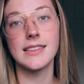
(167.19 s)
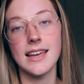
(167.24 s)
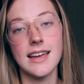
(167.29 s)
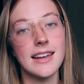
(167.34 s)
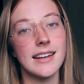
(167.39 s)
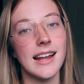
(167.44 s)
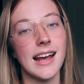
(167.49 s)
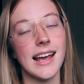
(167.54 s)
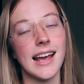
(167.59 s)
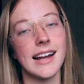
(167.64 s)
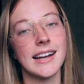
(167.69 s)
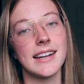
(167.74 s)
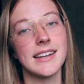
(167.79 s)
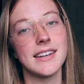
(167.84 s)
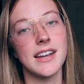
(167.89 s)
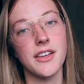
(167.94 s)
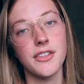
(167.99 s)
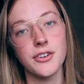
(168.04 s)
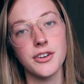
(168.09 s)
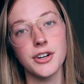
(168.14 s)
Then I had
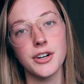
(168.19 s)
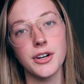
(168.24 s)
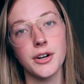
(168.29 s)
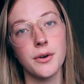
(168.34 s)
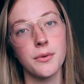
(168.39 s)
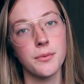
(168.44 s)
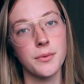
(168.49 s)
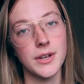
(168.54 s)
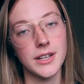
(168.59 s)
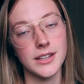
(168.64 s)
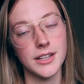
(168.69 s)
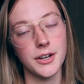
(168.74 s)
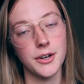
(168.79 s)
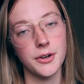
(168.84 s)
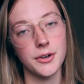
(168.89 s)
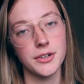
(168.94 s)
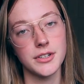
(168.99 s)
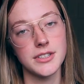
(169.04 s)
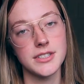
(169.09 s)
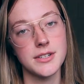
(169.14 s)
another
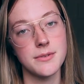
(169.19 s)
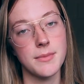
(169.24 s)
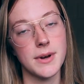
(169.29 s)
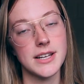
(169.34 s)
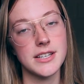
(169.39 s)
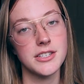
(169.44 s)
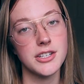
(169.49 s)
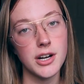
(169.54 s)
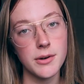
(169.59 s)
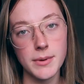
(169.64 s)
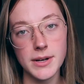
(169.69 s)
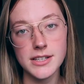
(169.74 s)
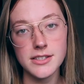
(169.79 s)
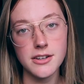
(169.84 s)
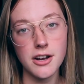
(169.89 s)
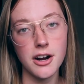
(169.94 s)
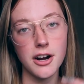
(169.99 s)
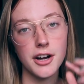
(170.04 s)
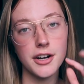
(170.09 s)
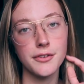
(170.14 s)
reload to my Starbucks
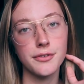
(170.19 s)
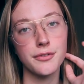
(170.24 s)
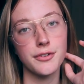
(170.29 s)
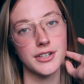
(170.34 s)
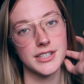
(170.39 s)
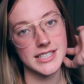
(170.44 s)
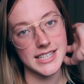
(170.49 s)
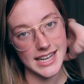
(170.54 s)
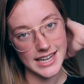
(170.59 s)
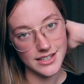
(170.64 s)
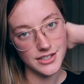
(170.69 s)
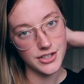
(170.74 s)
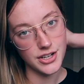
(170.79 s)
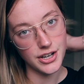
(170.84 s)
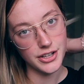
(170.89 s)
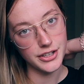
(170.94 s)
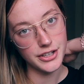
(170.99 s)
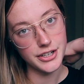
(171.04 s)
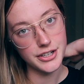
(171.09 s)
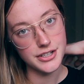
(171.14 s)
card for
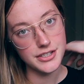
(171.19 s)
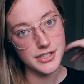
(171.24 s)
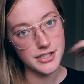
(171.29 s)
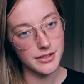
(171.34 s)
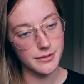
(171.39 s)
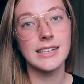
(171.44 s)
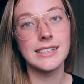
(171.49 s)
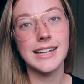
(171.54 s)
$10.